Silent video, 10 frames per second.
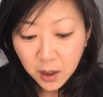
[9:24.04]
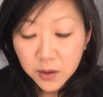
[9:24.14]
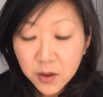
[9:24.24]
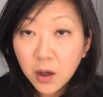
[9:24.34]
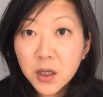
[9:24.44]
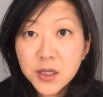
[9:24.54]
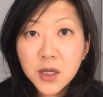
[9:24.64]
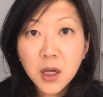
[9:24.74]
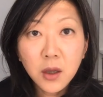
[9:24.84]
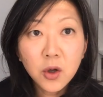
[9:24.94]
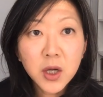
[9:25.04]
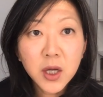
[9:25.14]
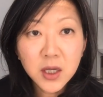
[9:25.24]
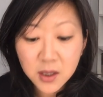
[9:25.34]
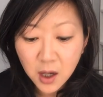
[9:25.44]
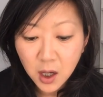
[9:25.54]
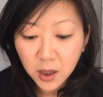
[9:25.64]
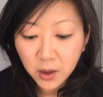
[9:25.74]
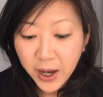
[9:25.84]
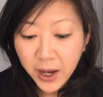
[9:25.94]
The artist can look into the
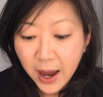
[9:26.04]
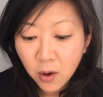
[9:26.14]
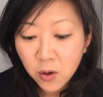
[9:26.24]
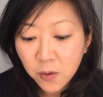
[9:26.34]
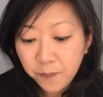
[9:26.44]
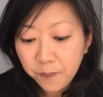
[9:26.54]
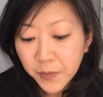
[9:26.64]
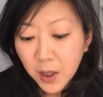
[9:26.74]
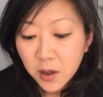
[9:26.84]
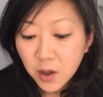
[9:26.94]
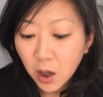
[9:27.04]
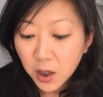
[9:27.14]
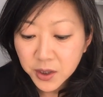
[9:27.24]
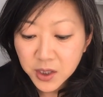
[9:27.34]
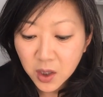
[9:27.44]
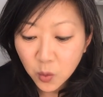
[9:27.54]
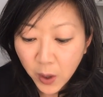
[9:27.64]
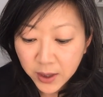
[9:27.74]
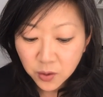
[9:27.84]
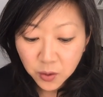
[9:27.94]
hollow cow. The artist can
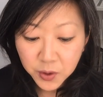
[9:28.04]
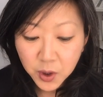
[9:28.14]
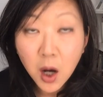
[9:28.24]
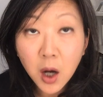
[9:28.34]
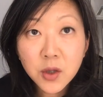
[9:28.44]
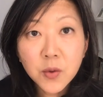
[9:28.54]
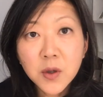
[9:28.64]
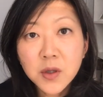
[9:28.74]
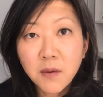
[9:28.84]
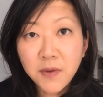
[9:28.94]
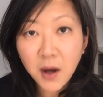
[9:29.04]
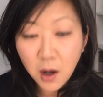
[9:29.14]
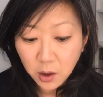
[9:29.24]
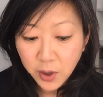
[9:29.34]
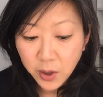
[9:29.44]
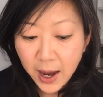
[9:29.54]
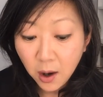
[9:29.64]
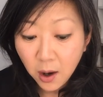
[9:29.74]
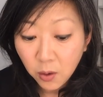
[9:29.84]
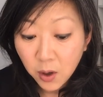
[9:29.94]
render the contours of the hollow
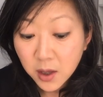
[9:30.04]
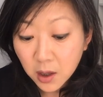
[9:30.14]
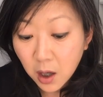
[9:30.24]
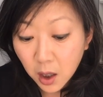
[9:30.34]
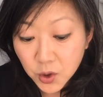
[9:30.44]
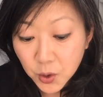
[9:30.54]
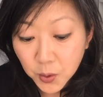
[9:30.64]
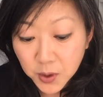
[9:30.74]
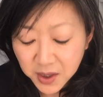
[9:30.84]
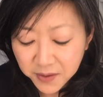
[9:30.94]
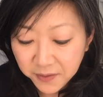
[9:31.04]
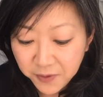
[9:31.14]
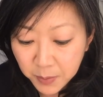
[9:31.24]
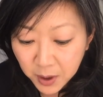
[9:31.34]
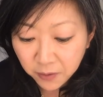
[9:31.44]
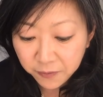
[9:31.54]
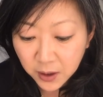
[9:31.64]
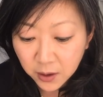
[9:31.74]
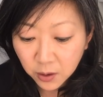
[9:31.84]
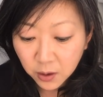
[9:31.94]
cow, the contours of the female
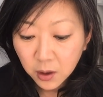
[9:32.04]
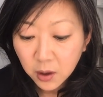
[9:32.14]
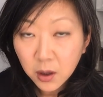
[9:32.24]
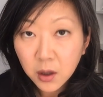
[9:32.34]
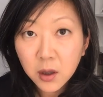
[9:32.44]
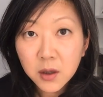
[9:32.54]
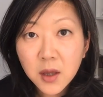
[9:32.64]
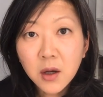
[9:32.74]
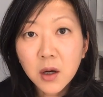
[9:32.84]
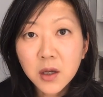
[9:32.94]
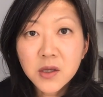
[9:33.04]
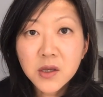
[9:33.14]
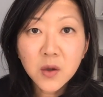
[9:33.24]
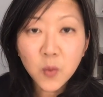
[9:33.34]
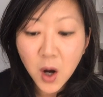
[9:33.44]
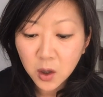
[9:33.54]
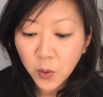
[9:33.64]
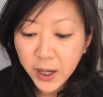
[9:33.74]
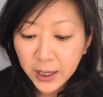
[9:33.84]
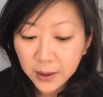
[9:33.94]
figure. Then the artist can walk
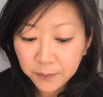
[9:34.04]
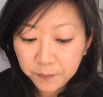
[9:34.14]
away.